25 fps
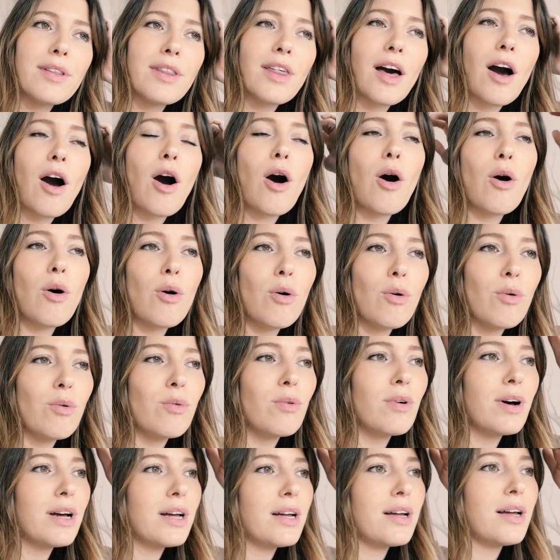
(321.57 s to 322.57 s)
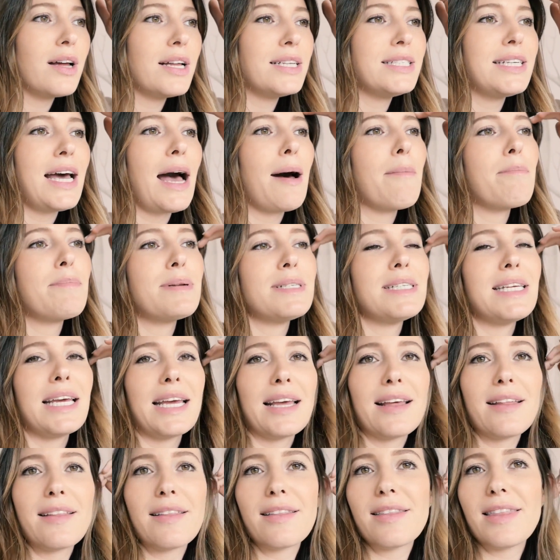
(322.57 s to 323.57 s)
the whole
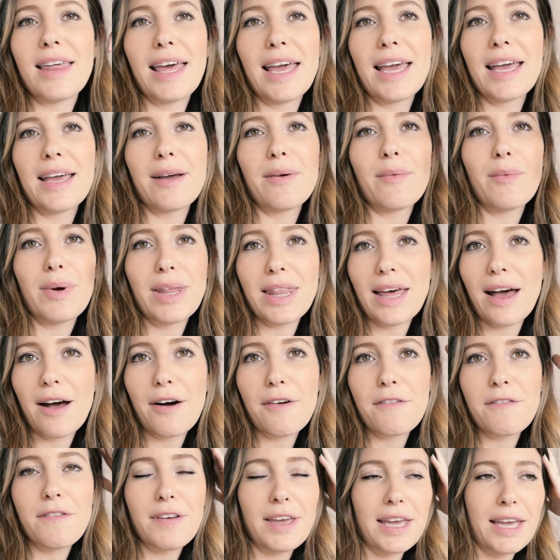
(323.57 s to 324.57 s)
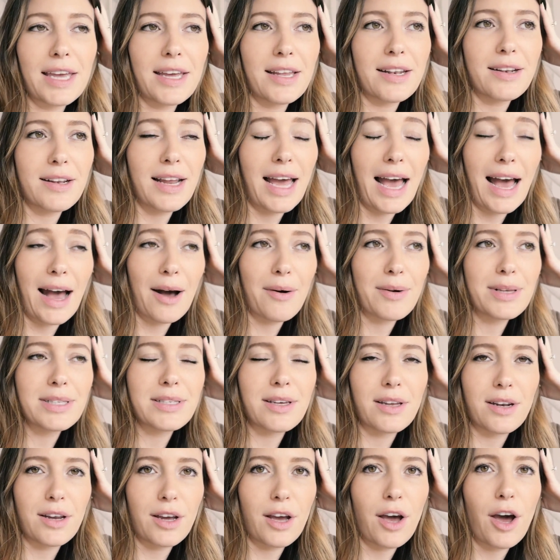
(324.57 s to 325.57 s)
adapting thing with Alfie and how
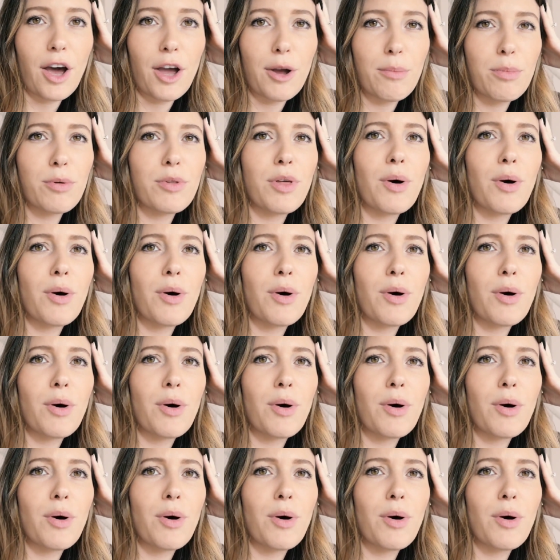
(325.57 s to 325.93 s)
he's going to cope.